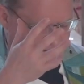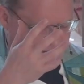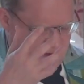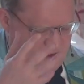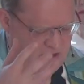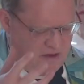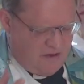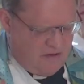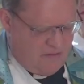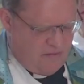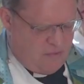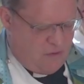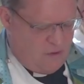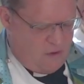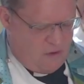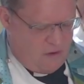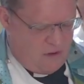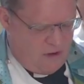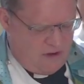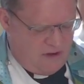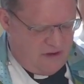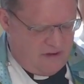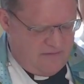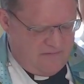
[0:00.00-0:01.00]

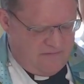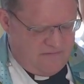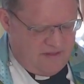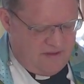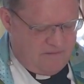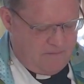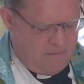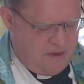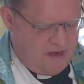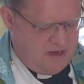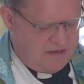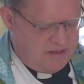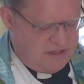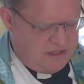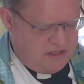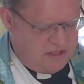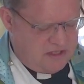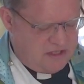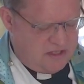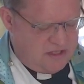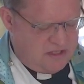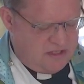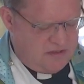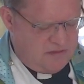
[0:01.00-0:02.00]
poorer of the
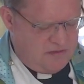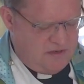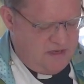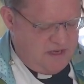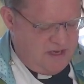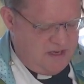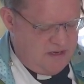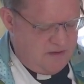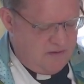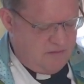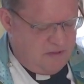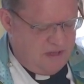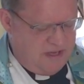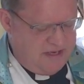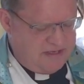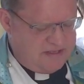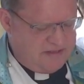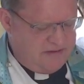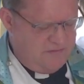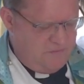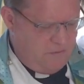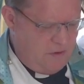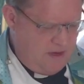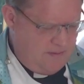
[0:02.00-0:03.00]
bunch in the place of
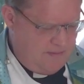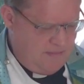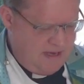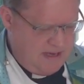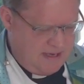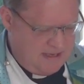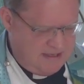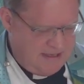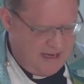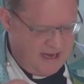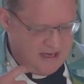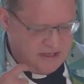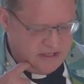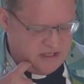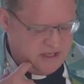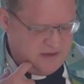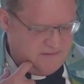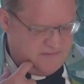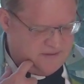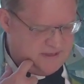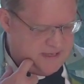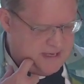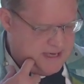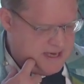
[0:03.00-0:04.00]
weeping and gnashing of
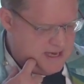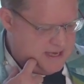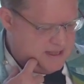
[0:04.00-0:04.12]
teeth.